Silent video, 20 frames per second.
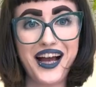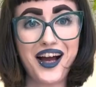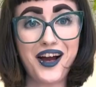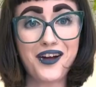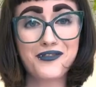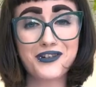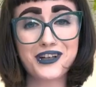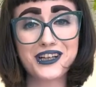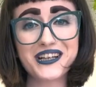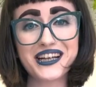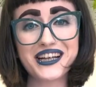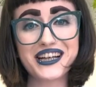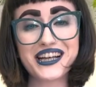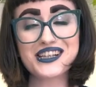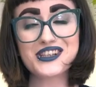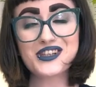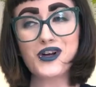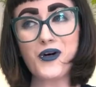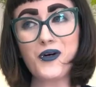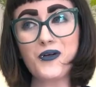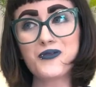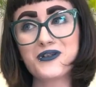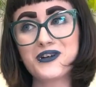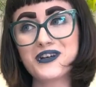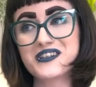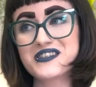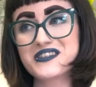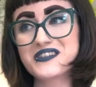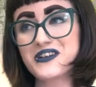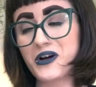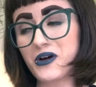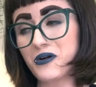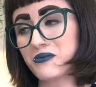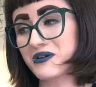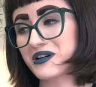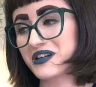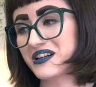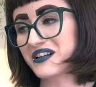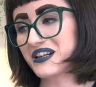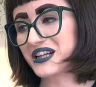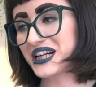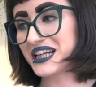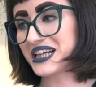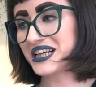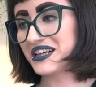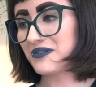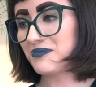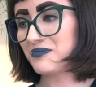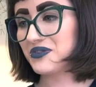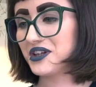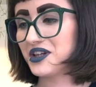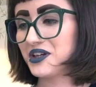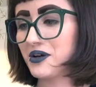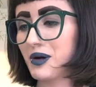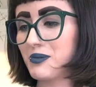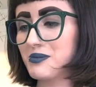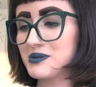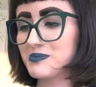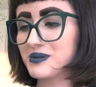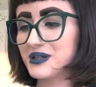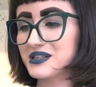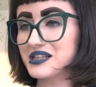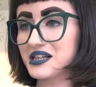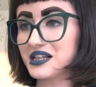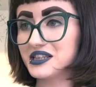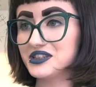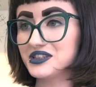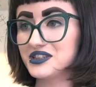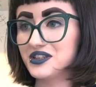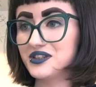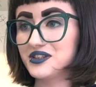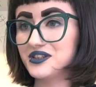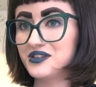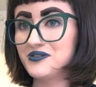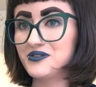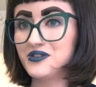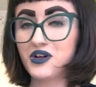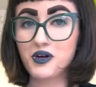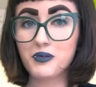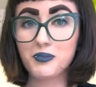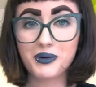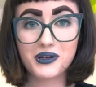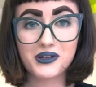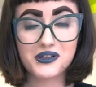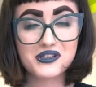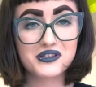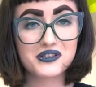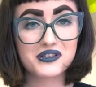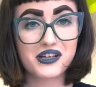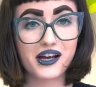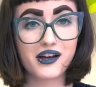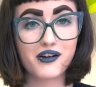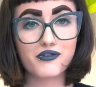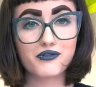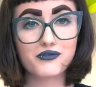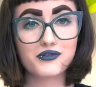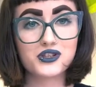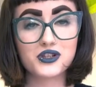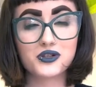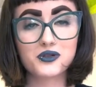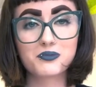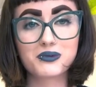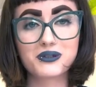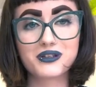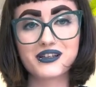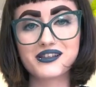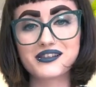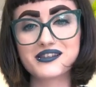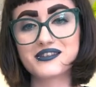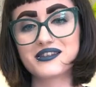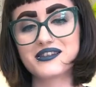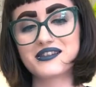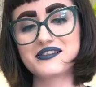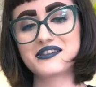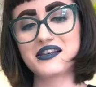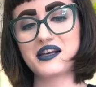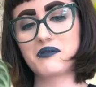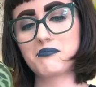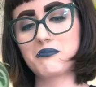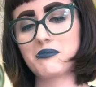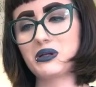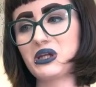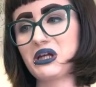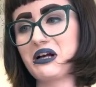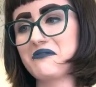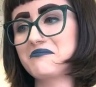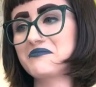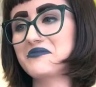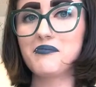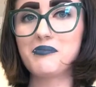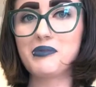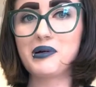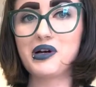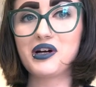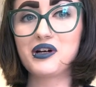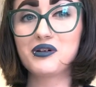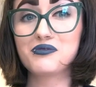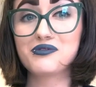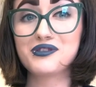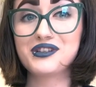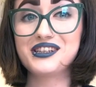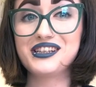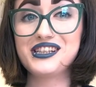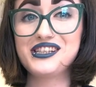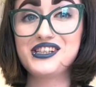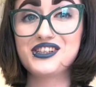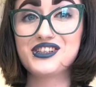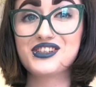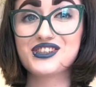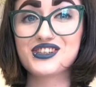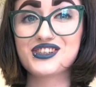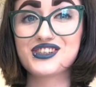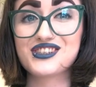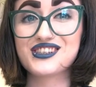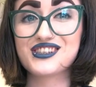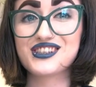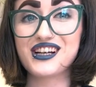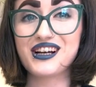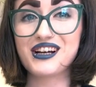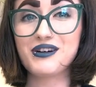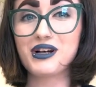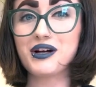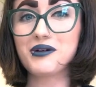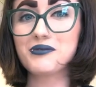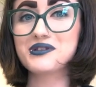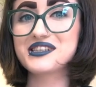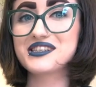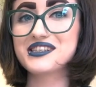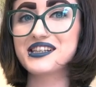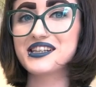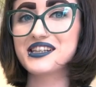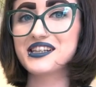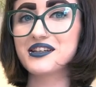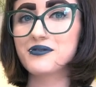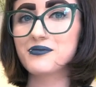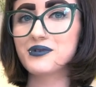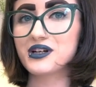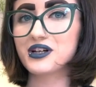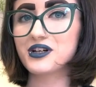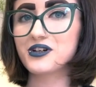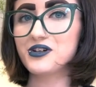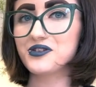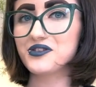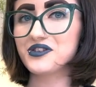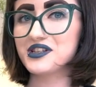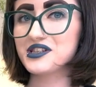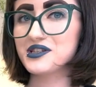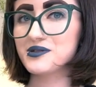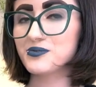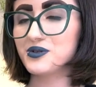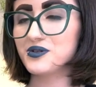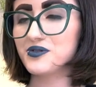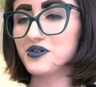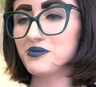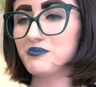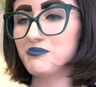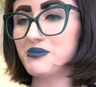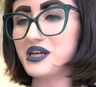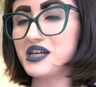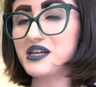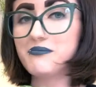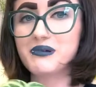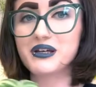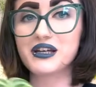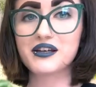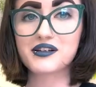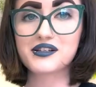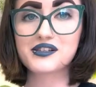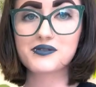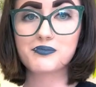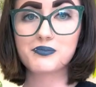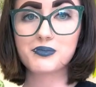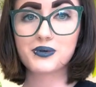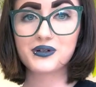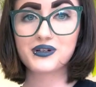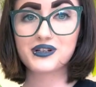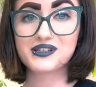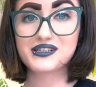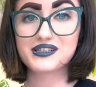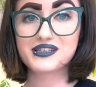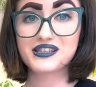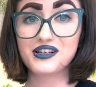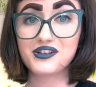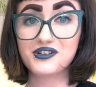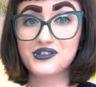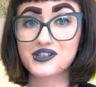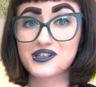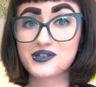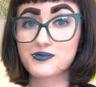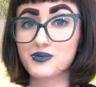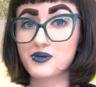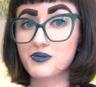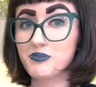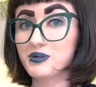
I feel like it's obvious that I really like anthuriums because I not a person to have duplicates of the same plant. But I really just, I, I, was thinking when I got this one that maybe at some point I'd sell this one,